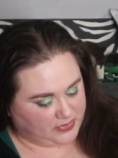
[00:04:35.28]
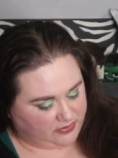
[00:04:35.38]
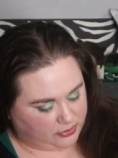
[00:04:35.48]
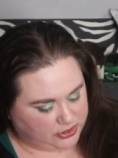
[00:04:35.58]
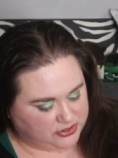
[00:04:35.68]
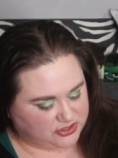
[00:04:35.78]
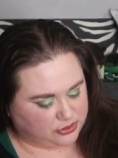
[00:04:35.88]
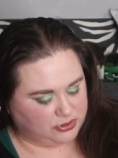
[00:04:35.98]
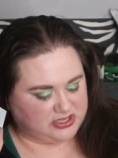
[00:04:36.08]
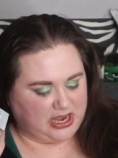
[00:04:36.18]
I've only used
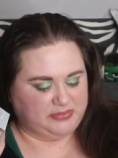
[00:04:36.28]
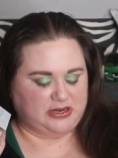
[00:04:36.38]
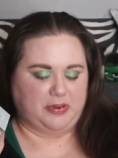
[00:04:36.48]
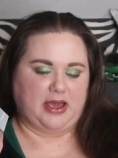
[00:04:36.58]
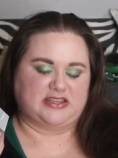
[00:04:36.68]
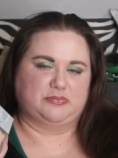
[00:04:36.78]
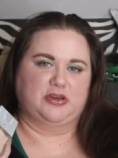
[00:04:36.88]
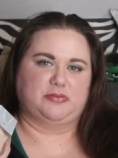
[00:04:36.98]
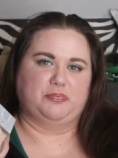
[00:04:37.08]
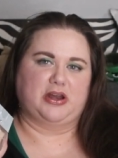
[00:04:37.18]
it three times in the past
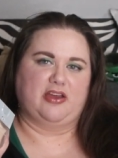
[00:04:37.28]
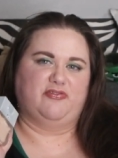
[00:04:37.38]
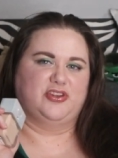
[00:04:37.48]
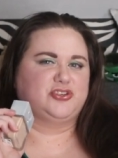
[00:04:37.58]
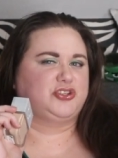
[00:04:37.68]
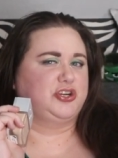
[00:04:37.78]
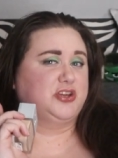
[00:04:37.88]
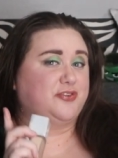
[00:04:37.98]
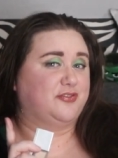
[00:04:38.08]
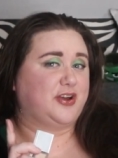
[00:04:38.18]
month, but I finished a
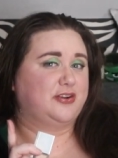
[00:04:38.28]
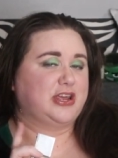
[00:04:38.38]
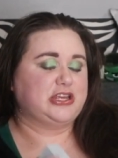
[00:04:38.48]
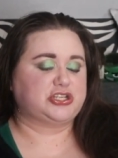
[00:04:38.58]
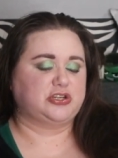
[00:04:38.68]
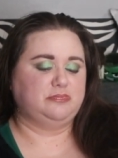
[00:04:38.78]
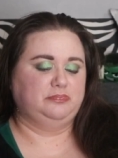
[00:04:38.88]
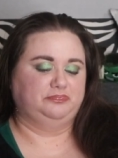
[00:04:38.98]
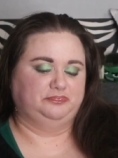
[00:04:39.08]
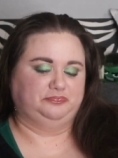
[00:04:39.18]
different foundation,
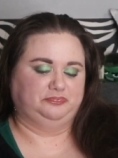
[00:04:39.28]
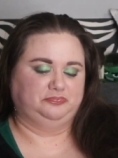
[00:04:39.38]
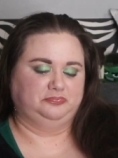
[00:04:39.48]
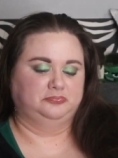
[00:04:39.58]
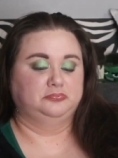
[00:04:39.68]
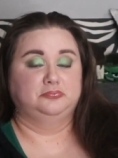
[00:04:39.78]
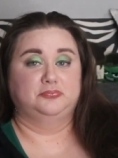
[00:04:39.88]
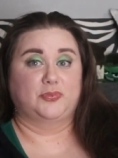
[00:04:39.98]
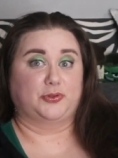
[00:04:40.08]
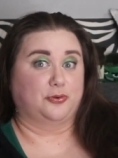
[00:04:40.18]

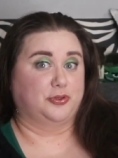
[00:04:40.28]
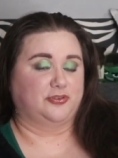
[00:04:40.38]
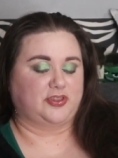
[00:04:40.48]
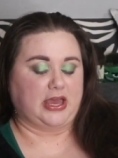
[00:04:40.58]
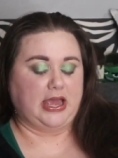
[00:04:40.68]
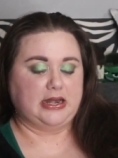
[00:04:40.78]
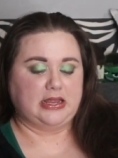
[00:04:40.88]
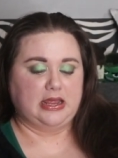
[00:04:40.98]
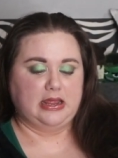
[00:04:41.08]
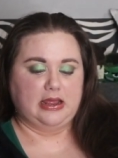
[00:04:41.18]
so there's that.
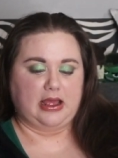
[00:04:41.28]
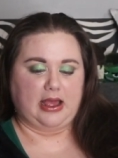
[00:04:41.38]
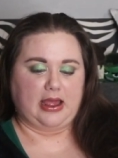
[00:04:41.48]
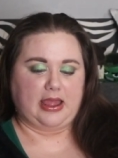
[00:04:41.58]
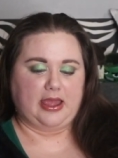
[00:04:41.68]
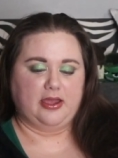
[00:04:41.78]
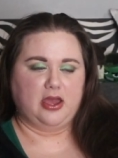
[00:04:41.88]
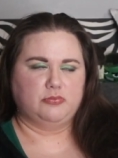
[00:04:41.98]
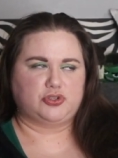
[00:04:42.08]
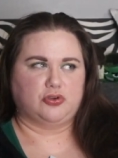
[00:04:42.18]
I
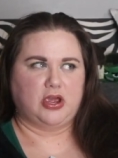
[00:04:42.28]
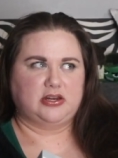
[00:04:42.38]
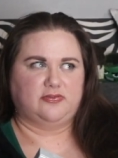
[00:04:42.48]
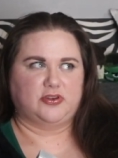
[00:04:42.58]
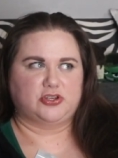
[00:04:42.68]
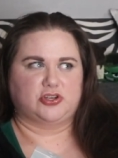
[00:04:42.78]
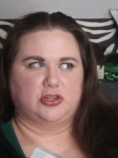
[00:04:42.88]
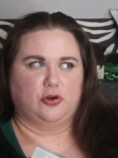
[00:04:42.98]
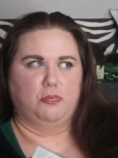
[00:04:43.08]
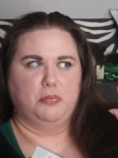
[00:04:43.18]
am trying to finish a
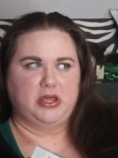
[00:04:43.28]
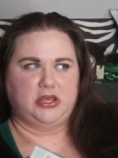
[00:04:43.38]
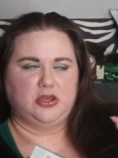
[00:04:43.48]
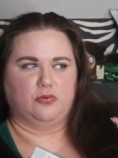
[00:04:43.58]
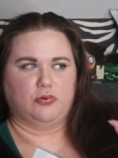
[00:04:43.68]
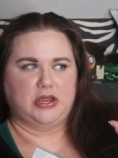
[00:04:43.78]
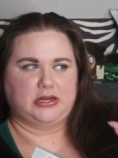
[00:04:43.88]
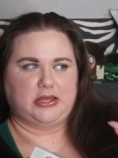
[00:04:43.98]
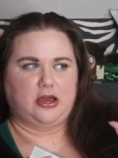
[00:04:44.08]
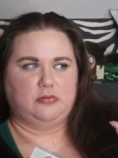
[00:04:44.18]
little mini right
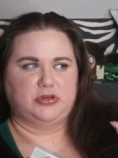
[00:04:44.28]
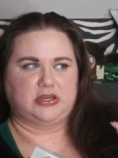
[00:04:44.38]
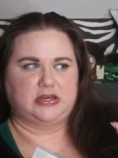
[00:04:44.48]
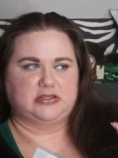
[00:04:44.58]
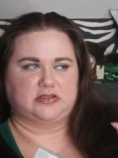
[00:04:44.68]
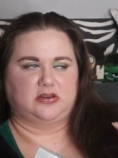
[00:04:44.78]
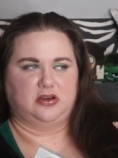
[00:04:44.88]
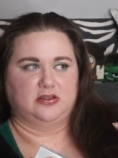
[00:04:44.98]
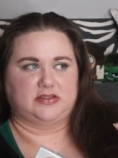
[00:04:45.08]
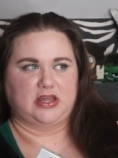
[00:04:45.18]
now because,
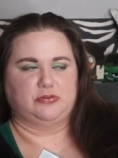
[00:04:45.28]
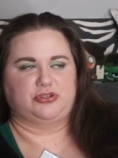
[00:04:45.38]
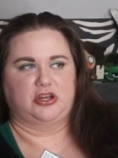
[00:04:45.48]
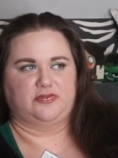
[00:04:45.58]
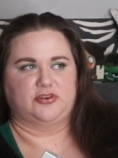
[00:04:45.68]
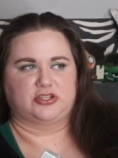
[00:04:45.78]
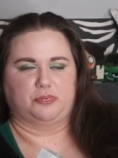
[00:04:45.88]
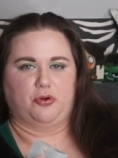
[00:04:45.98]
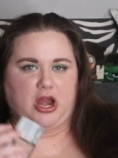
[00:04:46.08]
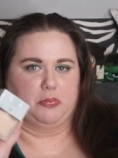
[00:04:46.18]
honestly, I'm trying to finish a
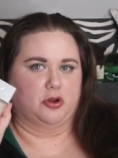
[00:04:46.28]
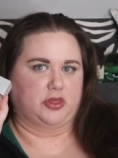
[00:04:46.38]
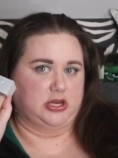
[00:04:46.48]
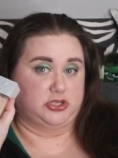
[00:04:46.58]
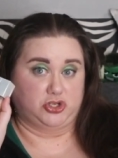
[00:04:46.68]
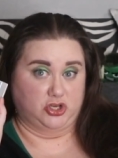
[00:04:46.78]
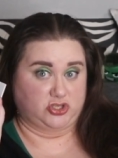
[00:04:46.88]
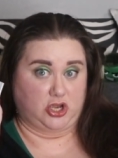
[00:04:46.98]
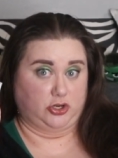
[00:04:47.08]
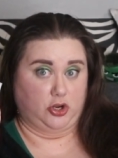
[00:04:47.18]
primer that does
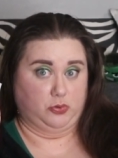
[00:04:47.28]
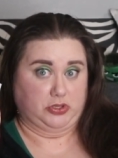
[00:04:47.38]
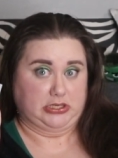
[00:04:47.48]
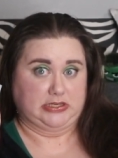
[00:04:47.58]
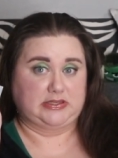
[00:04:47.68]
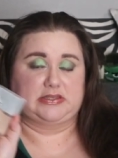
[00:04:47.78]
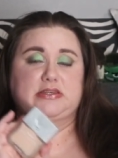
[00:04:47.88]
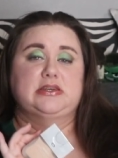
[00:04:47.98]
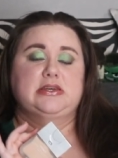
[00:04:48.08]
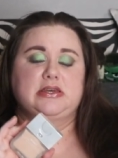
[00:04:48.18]
not go with this.